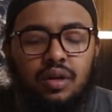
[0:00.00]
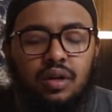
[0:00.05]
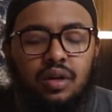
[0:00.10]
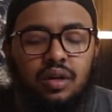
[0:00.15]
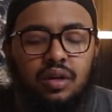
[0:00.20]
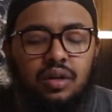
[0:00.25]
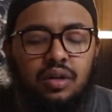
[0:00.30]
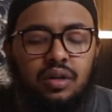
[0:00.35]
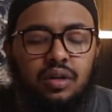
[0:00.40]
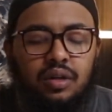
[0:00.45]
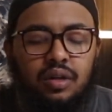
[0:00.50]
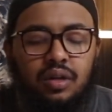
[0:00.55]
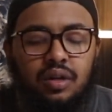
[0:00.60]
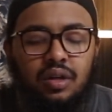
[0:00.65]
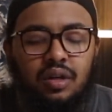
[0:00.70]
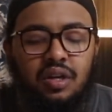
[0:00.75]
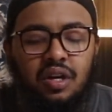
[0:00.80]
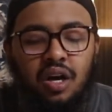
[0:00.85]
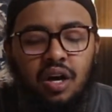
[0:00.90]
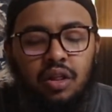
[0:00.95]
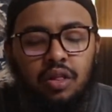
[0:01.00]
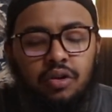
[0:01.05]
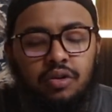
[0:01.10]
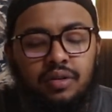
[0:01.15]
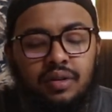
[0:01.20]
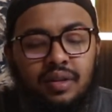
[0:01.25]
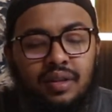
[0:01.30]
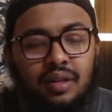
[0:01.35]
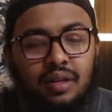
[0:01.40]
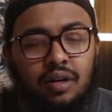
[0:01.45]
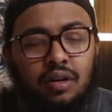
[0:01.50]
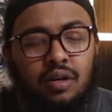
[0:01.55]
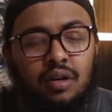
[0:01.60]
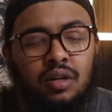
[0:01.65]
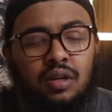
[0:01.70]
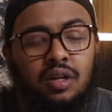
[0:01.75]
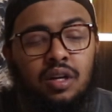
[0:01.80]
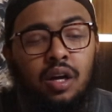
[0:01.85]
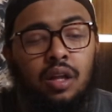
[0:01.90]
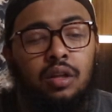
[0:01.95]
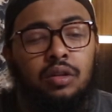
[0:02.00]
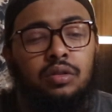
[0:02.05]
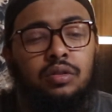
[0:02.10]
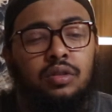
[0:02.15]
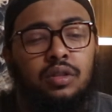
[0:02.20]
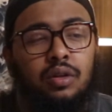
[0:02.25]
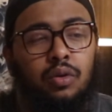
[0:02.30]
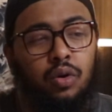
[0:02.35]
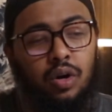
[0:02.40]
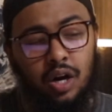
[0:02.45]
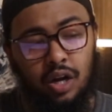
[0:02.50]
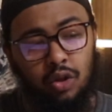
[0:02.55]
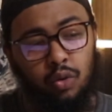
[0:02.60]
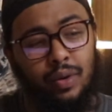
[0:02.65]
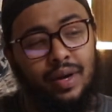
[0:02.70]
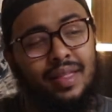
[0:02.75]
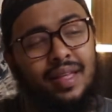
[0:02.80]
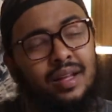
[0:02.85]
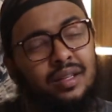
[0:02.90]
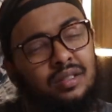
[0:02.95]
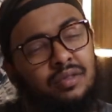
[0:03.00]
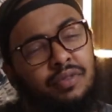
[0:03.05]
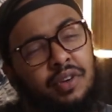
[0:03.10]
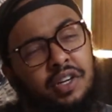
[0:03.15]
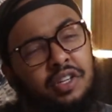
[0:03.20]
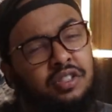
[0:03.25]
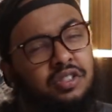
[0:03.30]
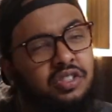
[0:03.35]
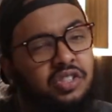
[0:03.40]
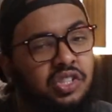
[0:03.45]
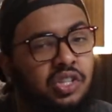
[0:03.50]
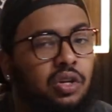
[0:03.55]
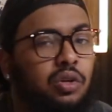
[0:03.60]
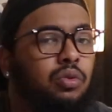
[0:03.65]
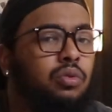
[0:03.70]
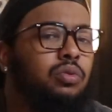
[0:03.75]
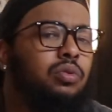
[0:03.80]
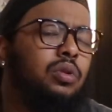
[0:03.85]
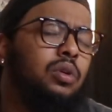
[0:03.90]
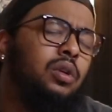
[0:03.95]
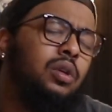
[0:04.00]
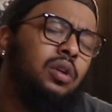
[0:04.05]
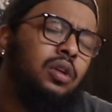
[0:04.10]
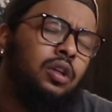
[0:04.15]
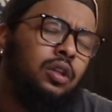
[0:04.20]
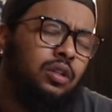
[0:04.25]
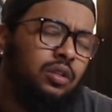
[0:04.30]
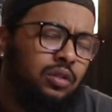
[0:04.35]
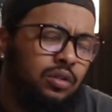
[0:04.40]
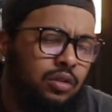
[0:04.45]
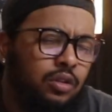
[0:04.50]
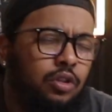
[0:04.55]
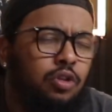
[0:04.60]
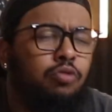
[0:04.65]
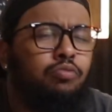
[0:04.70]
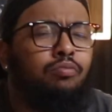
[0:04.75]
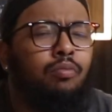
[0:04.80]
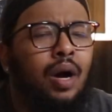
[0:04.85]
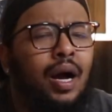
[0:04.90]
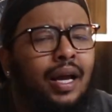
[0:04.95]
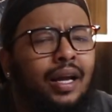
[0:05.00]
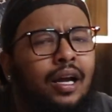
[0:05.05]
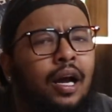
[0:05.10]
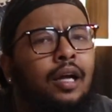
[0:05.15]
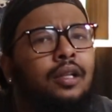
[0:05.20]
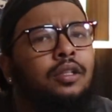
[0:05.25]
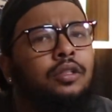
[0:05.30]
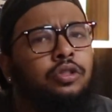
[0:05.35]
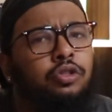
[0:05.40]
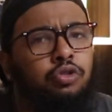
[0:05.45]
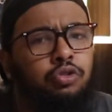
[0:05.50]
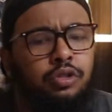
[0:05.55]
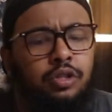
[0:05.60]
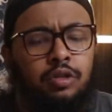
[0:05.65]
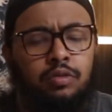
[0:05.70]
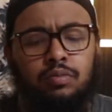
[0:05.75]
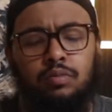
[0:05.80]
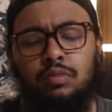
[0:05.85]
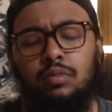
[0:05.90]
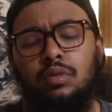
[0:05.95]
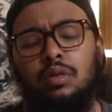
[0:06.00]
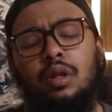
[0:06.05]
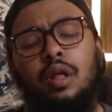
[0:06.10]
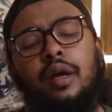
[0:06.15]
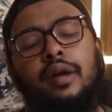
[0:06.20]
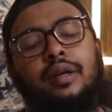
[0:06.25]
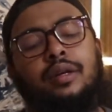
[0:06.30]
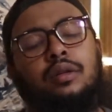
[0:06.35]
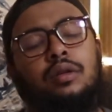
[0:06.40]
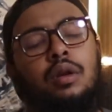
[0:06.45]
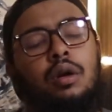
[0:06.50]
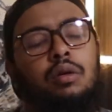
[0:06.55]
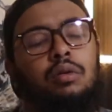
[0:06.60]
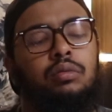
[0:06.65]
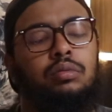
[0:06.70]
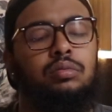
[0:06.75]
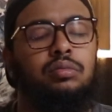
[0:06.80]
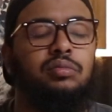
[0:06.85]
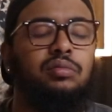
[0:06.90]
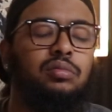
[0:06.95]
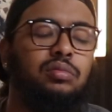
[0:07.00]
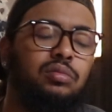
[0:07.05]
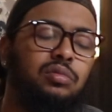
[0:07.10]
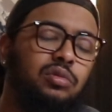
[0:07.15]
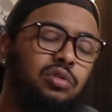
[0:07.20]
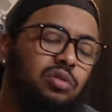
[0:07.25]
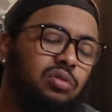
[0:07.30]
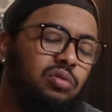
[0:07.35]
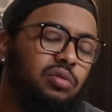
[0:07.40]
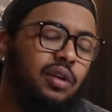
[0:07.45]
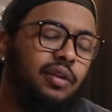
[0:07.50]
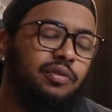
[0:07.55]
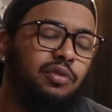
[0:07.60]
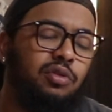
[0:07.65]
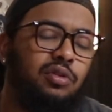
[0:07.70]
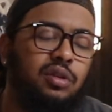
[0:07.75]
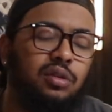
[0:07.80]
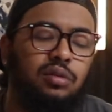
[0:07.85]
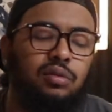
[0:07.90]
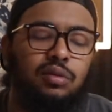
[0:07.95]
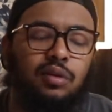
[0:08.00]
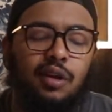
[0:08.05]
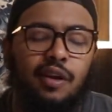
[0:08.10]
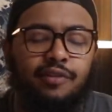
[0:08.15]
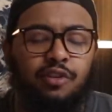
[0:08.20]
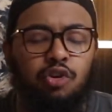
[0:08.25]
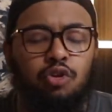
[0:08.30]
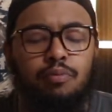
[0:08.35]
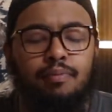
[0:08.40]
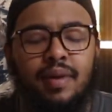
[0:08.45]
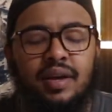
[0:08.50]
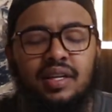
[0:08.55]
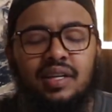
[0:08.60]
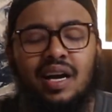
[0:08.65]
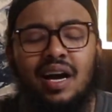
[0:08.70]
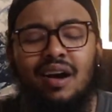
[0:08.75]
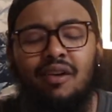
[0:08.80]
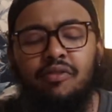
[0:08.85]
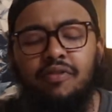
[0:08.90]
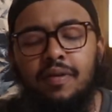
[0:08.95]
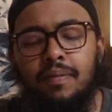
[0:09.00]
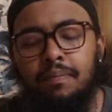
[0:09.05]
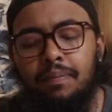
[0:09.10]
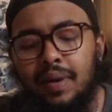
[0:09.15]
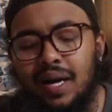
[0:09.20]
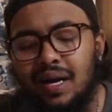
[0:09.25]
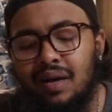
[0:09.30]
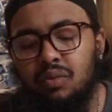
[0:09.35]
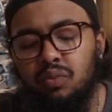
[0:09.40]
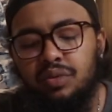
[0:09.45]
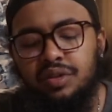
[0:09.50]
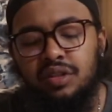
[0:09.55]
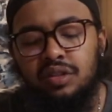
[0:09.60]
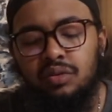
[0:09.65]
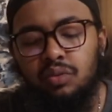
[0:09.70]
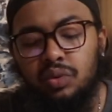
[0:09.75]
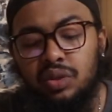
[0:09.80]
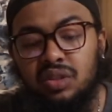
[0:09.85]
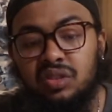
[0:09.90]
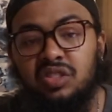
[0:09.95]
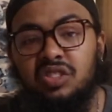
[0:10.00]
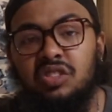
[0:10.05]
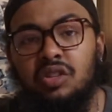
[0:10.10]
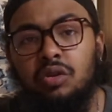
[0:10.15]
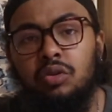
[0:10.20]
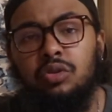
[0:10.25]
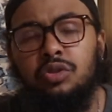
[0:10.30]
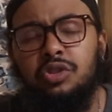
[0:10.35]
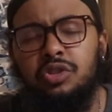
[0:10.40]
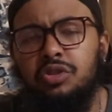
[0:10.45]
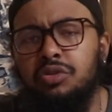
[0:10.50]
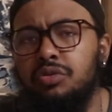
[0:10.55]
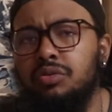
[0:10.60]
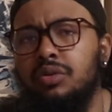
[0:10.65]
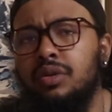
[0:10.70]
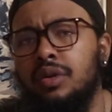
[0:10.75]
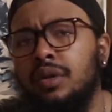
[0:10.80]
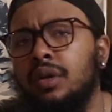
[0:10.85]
a color or colorway that's very subtle, you might got the drip. Like, you know, if you can make an outfit pop with a subtle shoe,